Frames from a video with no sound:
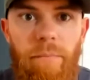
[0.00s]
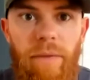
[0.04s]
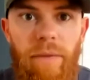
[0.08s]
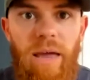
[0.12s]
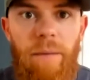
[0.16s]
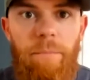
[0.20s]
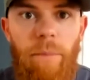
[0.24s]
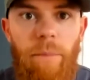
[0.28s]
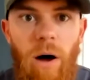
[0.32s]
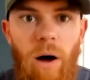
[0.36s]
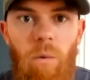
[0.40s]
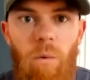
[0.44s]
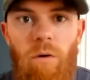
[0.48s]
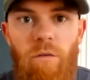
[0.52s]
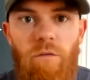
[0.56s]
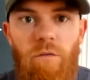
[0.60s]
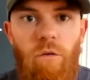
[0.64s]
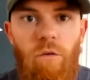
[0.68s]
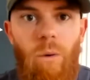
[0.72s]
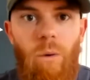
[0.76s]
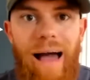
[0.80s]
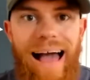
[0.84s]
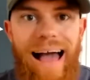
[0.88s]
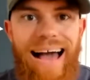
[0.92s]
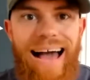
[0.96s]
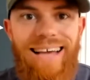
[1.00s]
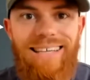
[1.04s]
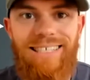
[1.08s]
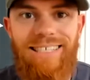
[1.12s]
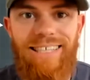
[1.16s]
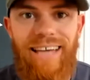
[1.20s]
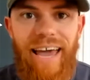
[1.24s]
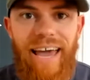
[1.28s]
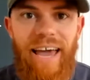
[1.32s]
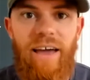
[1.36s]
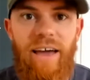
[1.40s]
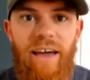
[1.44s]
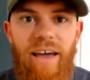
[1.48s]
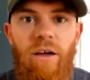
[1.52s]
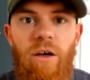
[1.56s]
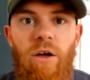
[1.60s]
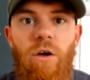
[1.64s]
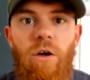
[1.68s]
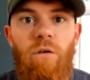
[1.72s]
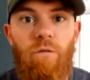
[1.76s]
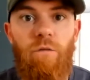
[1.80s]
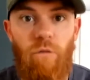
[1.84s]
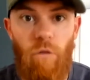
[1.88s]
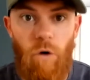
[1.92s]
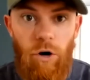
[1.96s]
a powerful asset
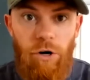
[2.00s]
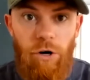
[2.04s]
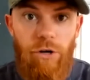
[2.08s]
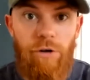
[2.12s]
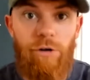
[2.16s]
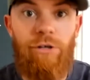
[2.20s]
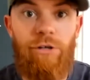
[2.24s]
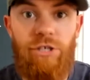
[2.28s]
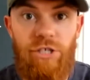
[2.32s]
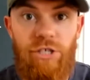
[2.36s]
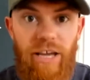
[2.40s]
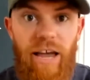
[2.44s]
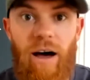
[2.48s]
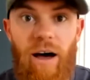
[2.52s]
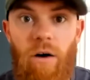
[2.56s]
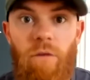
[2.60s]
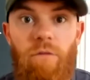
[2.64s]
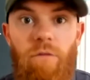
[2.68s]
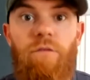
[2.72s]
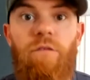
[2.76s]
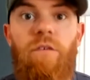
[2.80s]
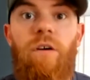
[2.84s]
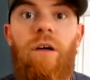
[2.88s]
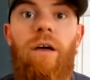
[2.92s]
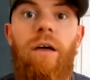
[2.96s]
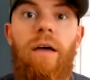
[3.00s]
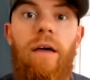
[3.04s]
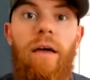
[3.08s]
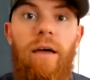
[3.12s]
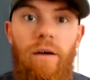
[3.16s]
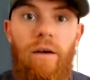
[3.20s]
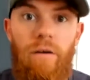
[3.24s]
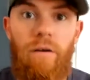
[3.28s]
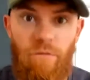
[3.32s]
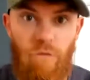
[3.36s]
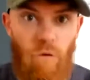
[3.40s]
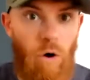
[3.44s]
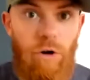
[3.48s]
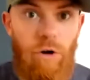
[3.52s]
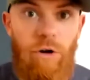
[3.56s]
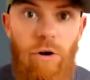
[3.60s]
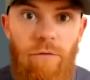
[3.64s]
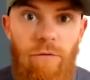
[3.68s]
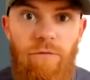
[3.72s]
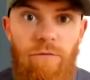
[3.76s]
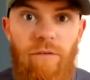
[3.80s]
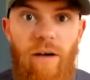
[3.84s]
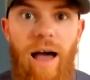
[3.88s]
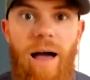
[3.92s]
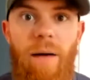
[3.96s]
for yourself, for your
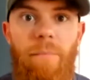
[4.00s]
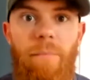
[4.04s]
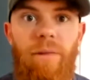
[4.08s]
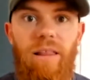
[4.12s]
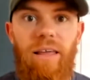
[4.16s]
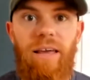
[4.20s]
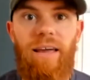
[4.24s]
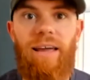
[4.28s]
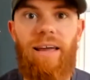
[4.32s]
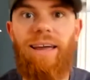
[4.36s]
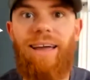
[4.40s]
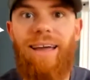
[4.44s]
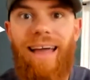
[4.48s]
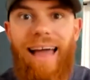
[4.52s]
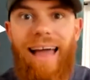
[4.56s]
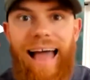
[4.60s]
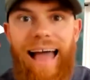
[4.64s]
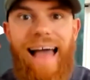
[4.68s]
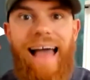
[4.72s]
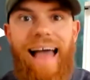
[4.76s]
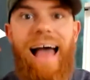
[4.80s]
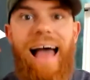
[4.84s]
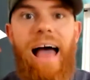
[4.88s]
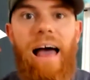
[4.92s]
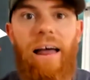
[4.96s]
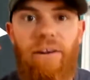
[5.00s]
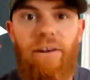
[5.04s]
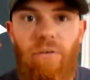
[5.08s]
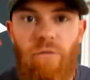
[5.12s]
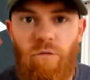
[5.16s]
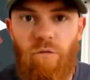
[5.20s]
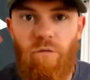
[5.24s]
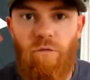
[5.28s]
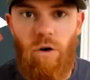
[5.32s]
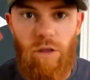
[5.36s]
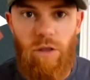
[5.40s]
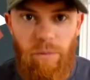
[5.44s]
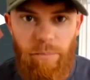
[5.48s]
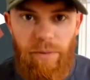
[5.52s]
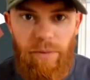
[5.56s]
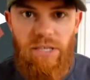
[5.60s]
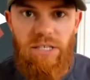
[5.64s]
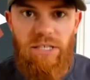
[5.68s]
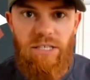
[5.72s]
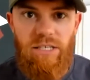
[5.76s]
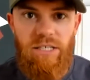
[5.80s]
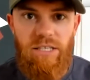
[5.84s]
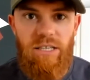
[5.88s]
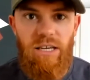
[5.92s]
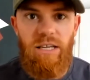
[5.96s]
family, and for the
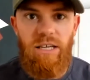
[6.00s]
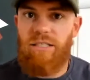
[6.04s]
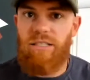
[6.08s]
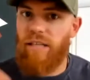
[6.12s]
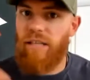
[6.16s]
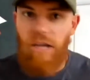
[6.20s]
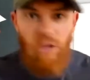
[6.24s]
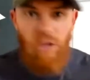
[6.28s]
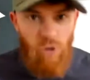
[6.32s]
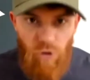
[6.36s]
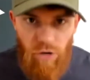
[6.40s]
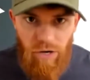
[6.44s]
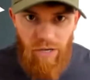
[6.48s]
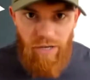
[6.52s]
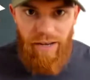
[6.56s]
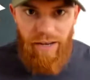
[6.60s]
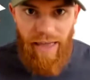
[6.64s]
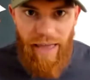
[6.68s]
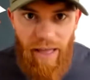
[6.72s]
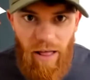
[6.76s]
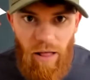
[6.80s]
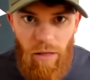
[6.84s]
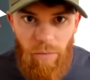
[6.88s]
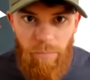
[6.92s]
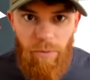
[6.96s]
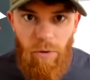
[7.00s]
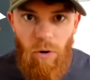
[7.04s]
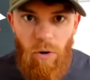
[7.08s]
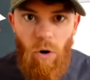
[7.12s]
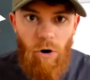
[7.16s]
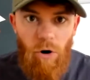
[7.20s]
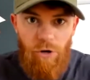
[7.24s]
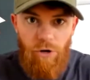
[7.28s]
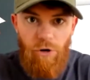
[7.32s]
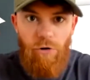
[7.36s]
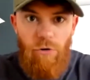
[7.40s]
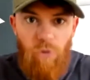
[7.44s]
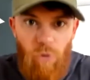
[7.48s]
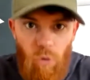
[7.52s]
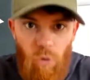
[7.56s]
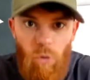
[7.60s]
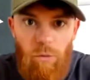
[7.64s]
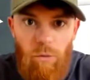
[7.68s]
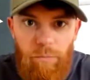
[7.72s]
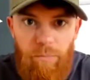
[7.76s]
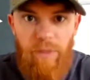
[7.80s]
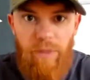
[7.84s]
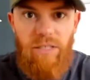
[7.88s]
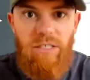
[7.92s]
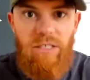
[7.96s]
businesses that you can help or your
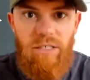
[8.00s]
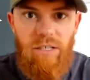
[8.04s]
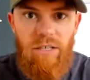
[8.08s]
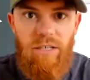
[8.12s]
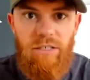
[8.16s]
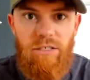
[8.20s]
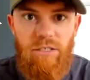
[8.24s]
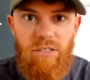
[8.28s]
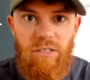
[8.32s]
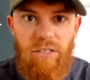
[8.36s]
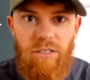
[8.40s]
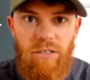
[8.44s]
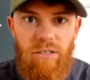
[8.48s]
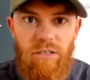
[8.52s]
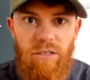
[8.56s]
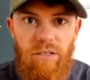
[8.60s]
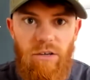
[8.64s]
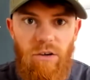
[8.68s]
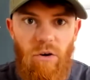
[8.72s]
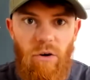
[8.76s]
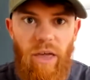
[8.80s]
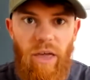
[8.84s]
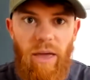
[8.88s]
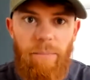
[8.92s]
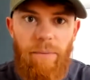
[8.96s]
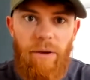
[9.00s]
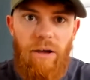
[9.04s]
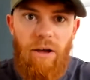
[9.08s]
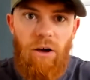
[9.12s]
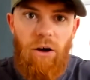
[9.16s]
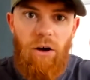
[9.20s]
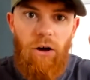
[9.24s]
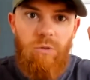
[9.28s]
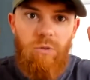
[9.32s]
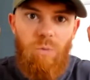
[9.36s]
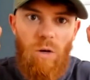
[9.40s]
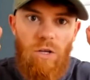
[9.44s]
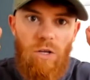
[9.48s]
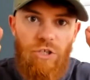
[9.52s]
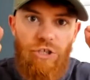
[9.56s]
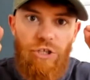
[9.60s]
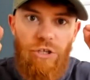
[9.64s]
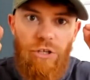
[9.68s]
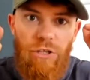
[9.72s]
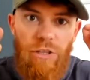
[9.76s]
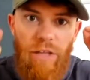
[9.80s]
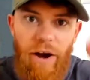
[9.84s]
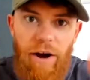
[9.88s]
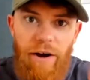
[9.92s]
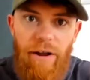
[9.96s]
own business. Okay, because once you
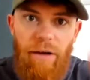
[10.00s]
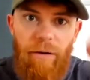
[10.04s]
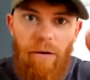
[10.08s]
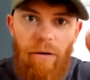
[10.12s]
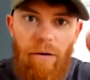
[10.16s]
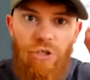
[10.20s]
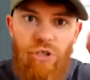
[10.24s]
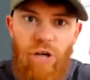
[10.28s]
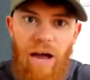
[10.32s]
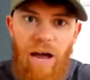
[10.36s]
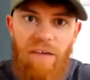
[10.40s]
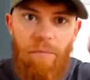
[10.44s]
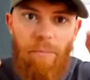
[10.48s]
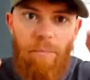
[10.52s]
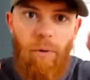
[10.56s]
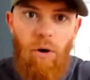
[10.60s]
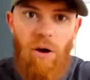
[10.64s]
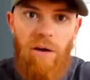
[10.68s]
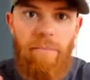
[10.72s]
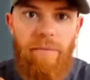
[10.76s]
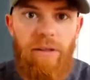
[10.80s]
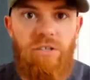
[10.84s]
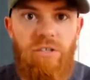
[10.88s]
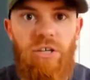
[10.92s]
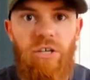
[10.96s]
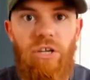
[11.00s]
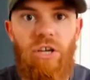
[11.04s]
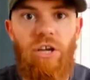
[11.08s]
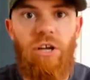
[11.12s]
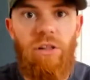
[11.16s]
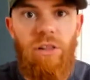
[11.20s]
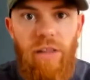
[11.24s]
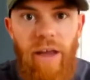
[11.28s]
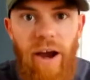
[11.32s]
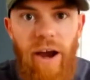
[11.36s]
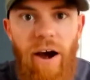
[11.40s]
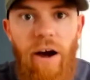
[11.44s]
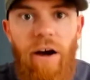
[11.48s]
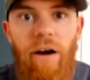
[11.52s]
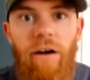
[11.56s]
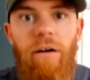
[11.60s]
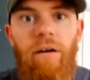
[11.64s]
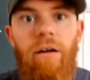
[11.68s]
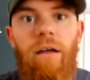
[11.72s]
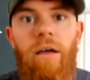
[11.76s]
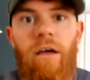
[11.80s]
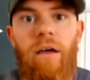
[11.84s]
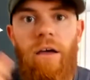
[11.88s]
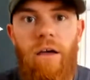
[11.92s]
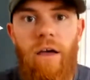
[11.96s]
learn how to drive appointments and you
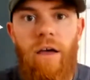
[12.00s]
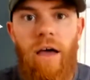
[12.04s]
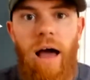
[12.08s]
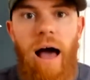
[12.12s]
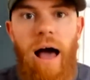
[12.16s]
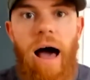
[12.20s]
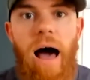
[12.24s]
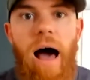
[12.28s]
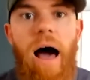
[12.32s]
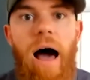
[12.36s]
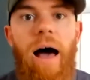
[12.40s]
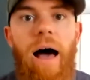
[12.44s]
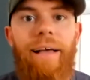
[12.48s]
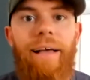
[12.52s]
learn a